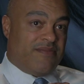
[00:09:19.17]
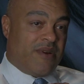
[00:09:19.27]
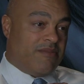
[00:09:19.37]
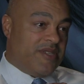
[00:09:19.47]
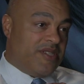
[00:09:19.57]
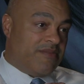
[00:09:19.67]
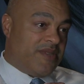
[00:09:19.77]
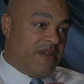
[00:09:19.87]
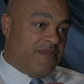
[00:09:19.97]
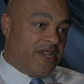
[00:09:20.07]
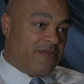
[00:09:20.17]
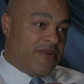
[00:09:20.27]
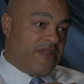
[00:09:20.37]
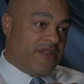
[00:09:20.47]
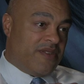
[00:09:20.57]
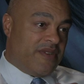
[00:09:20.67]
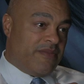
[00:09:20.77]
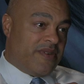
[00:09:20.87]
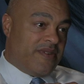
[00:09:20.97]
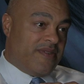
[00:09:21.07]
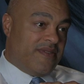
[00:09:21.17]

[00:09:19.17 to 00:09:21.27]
probably sometime next month in November.